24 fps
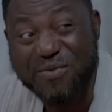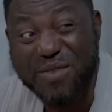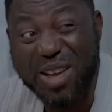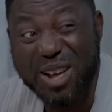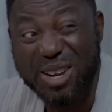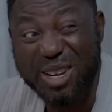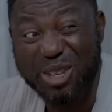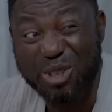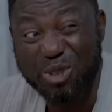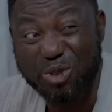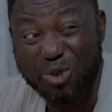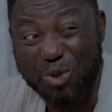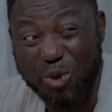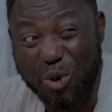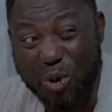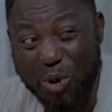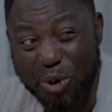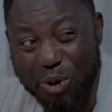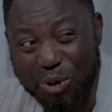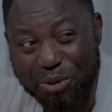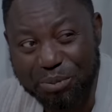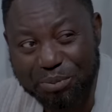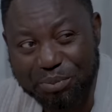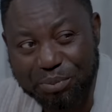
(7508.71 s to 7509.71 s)
Very
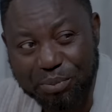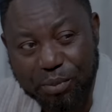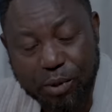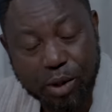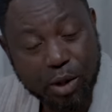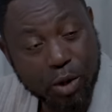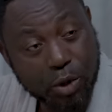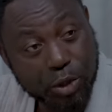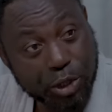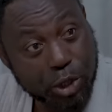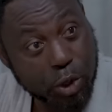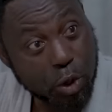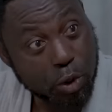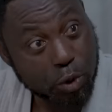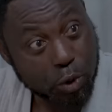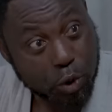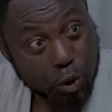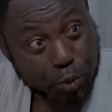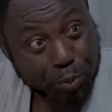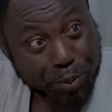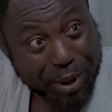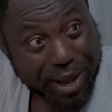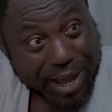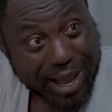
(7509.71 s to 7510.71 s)
strong. See, all
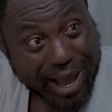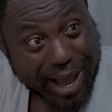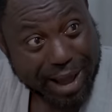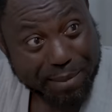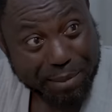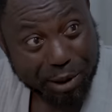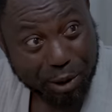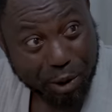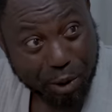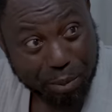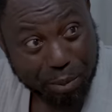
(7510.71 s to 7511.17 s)
those pain I have been